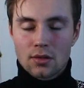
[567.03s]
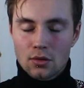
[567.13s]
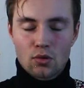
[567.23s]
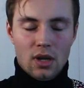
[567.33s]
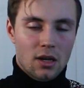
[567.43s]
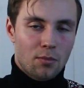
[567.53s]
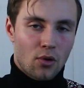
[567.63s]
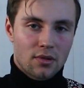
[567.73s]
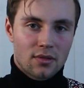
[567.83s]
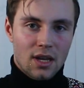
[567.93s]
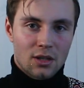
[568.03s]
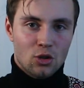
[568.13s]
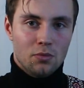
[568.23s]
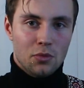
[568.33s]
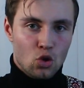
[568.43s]
It's also really important that
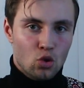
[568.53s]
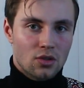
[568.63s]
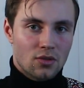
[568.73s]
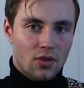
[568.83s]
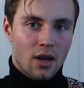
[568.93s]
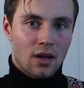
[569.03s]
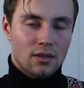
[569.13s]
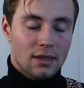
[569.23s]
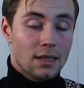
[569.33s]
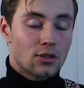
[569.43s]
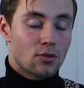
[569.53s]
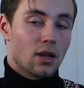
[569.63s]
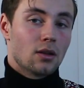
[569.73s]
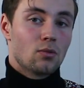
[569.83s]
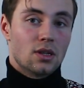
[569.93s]
you mute the D
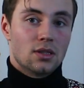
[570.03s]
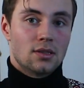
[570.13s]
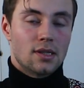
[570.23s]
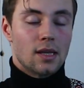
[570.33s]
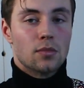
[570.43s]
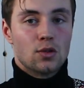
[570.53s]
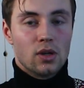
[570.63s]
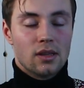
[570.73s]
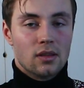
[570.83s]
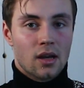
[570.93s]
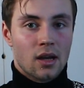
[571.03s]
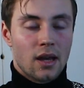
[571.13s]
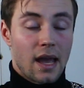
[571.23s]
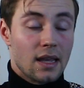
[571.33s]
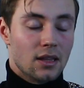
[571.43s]
string, which is in between
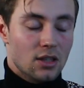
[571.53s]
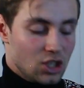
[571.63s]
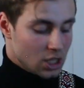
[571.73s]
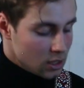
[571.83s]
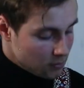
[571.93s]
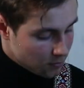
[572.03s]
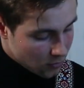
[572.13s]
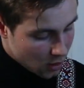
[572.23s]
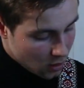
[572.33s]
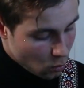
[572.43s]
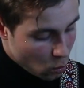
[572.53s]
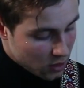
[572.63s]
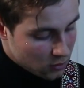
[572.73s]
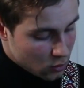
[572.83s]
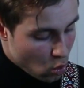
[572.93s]
the A and the G,
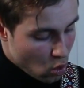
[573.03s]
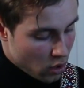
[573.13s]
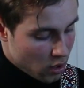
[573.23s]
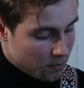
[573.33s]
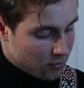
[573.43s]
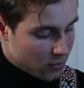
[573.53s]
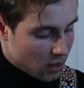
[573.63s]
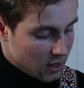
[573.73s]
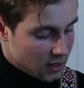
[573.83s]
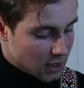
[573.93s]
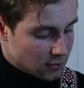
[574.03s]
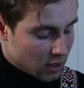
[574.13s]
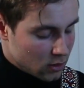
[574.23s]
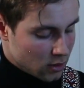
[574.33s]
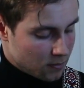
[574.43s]
with your uh, index
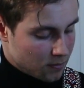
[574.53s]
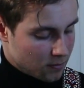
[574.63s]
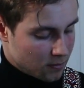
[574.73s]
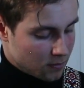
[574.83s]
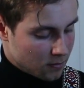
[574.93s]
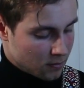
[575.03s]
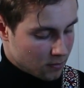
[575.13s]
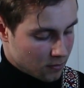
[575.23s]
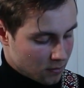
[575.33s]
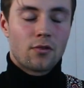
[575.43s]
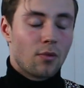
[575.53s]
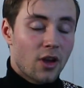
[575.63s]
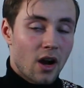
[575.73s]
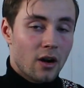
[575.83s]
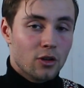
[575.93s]
finger. From
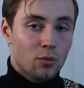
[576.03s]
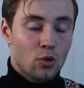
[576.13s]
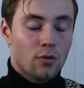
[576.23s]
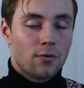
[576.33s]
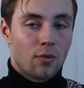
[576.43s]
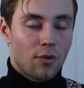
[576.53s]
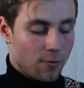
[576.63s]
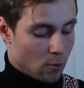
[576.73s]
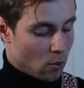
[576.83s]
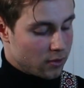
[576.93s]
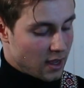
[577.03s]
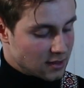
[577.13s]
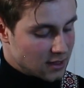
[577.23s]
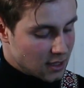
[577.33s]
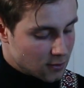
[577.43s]
there, you move from the fourth
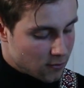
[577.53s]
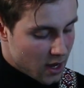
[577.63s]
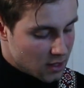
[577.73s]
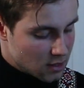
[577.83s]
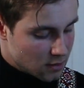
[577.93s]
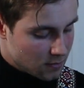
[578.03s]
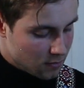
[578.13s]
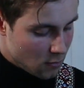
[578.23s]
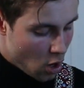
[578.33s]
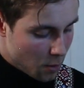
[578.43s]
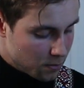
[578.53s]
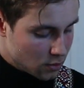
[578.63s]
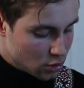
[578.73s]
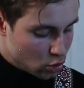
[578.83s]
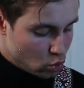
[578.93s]
and sixth fret up
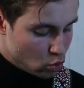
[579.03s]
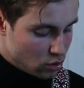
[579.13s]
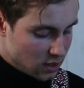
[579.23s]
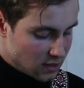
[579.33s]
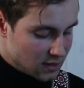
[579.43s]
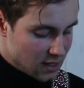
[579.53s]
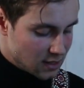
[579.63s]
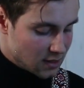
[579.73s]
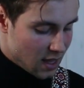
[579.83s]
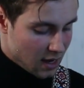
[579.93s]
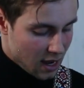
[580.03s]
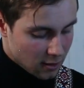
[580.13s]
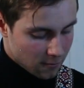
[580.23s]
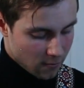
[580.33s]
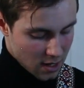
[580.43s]
to the sixth and
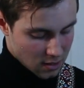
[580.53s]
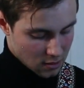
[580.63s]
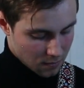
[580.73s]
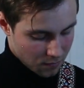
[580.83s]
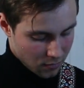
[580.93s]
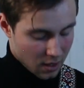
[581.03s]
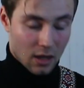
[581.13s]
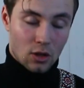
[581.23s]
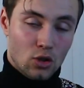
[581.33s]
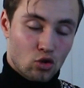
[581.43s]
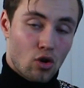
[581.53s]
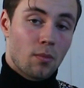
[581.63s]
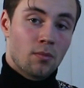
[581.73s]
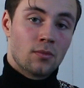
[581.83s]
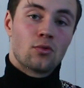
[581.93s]
eighth fret, and you
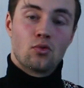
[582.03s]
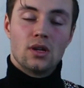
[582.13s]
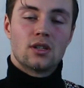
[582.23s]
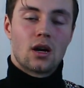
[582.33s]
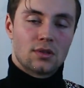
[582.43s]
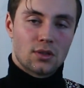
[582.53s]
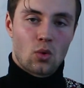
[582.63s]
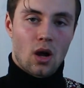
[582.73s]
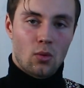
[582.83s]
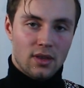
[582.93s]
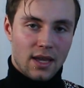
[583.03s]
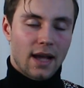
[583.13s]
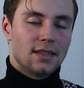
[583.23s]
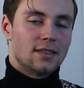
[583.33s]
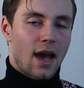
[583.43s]
strum three times as well with the
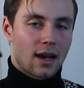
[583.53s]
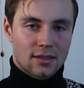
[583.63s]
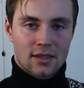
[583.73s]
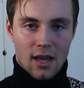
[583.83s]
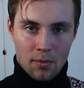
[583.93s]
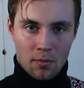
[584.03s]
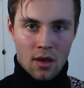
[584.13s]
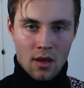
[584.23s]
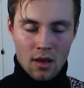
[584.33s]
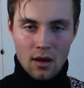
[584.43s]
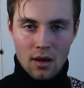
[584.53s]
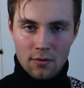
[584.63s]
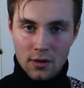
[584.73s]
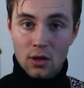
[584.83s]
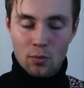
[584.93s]
exact same
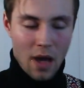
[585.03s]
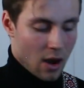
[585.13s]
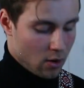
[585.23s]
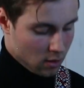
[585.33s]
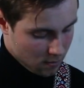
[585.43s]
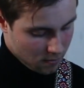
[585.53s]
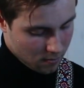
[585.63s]
uh, finger pattern.